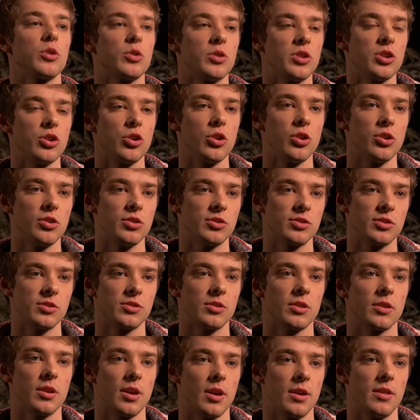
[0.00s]
going to use
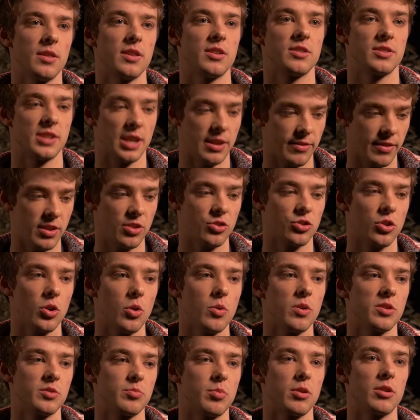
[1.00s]
this TV
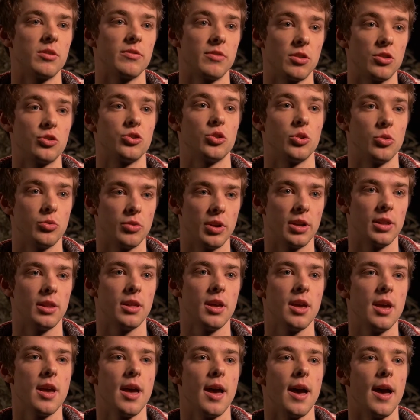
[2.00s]
show as part of our show reel.
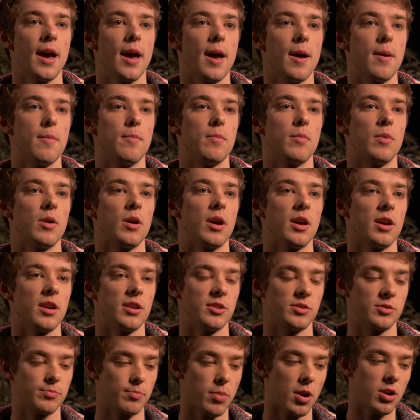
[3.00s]

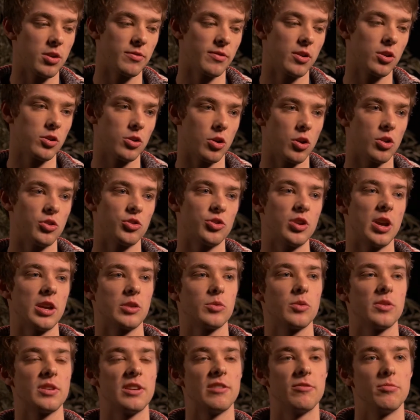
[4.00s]
As part of our contract
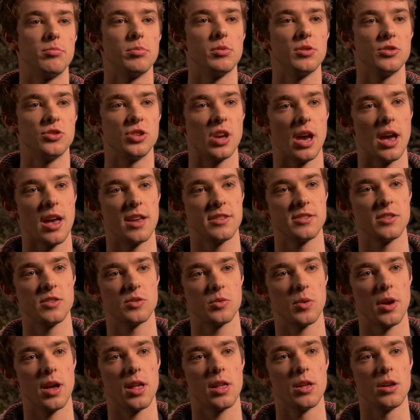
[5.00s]
with Liverpool Jazz as
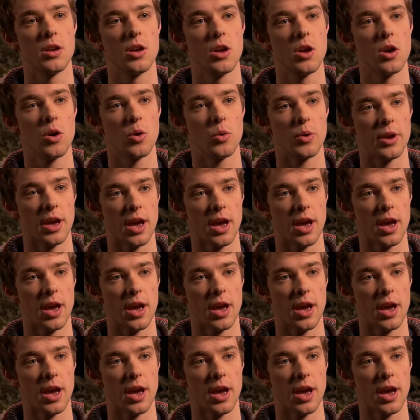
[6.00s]
well, we